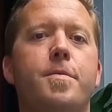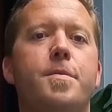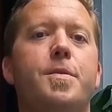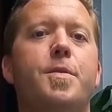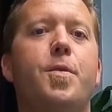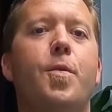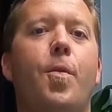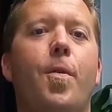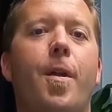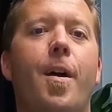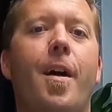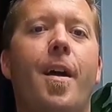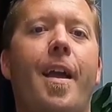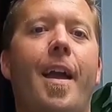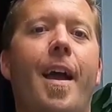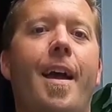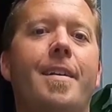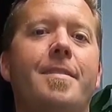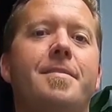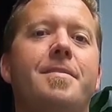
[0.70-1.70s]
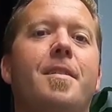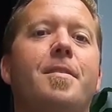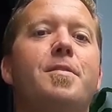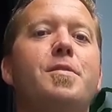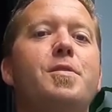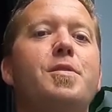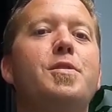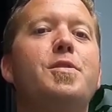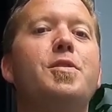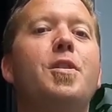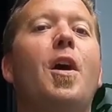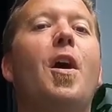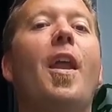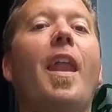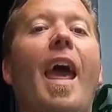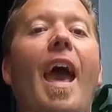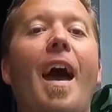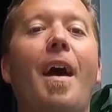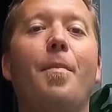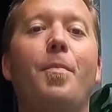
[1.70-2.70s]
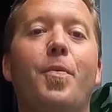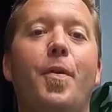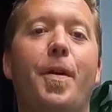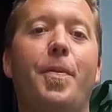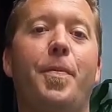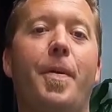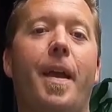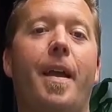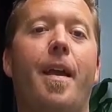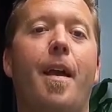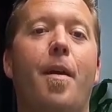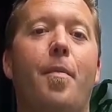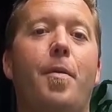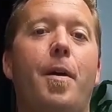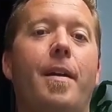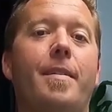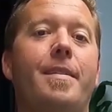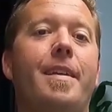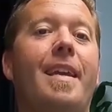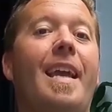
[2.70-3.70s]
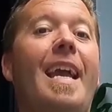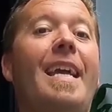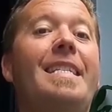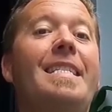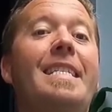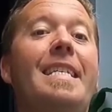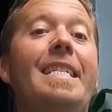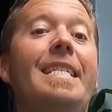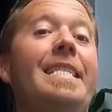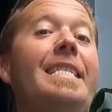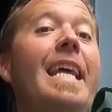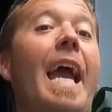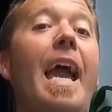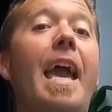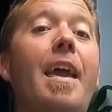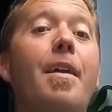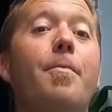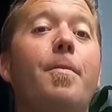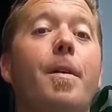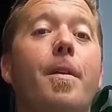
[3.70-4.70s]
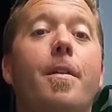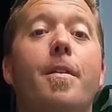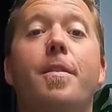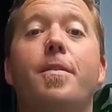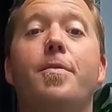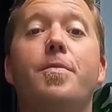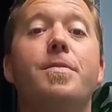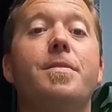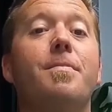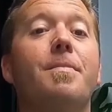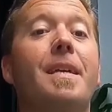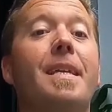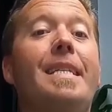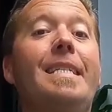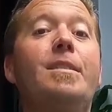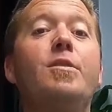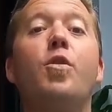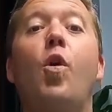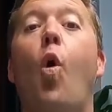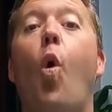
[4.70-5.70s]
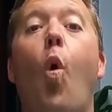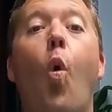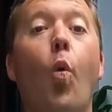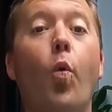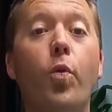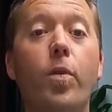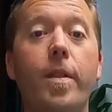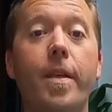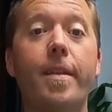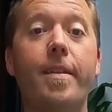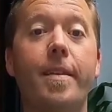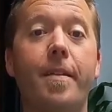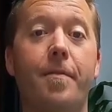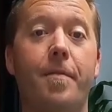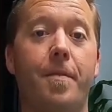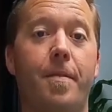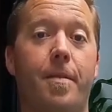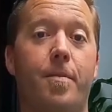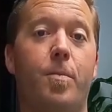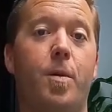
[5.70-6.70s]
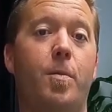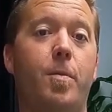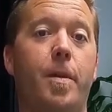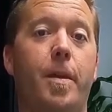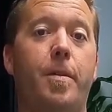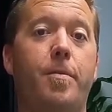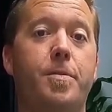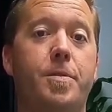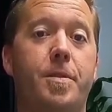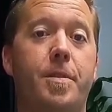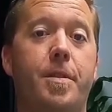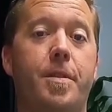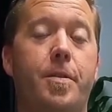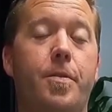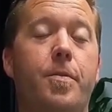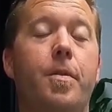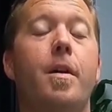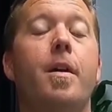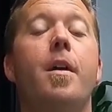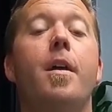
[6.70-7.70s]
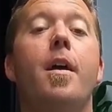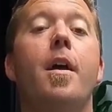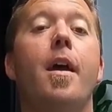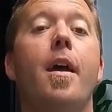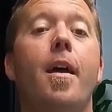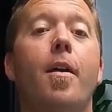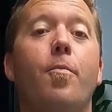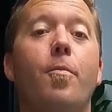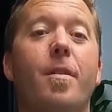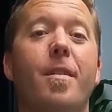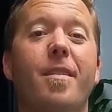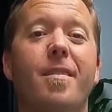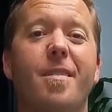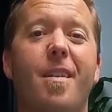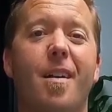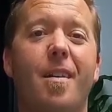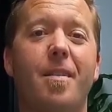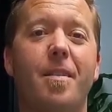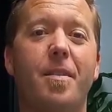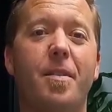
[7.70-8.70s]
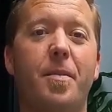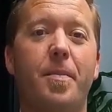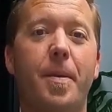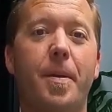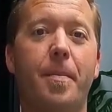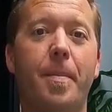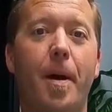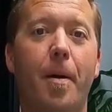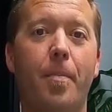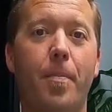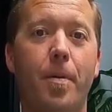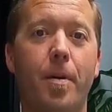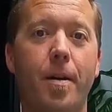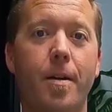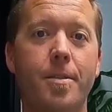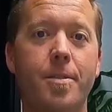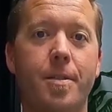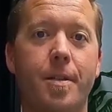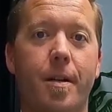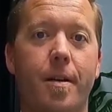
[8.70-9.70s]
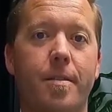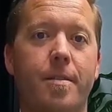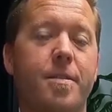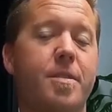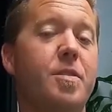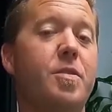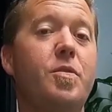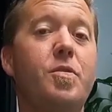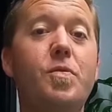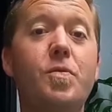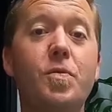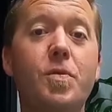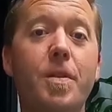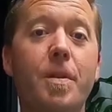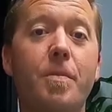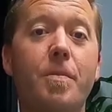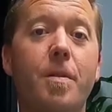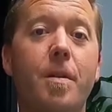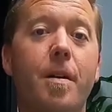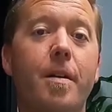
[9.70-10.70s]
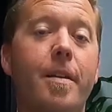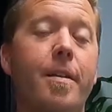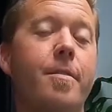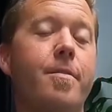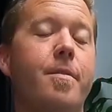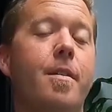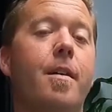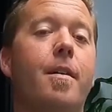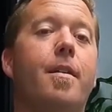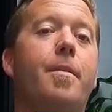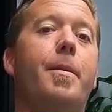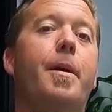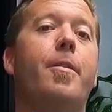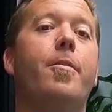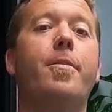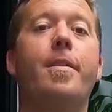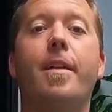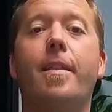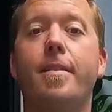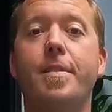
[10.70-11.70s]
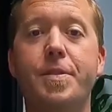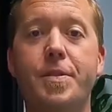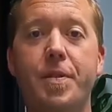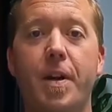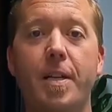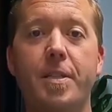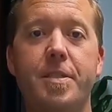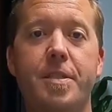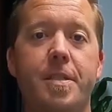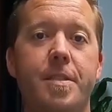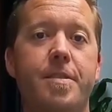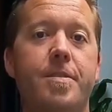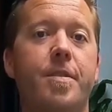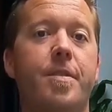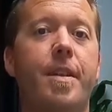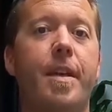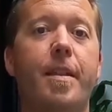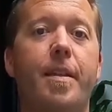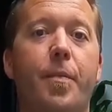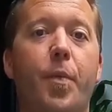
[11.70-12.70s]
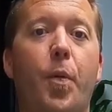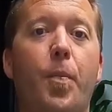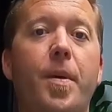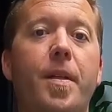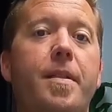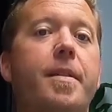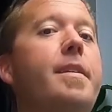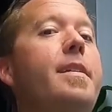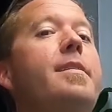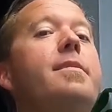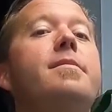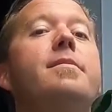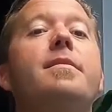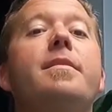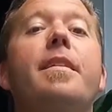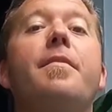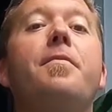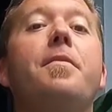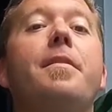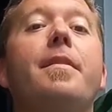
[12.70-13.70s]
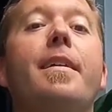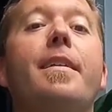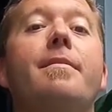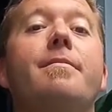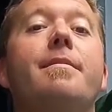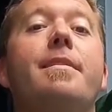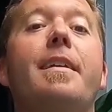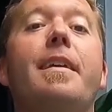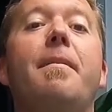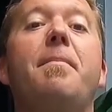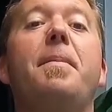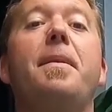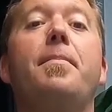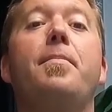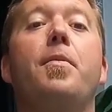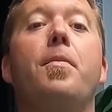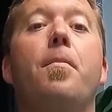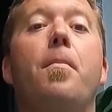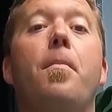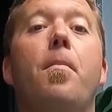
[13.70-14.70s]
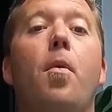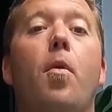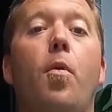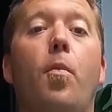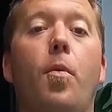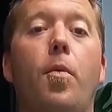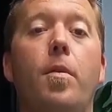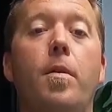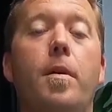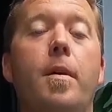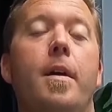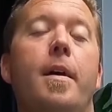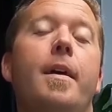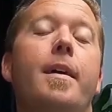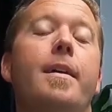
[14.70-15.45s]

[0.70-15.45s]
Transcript: What's going on, guys? Dr. Sean at Braithwaite Chiropractic, and today we're going to do something totally different than what we usually do. We're going to talk a little bit about percussion guns. Usually we're on here talking about our daily stretchies, our daily mobilities, different things to get people mobile.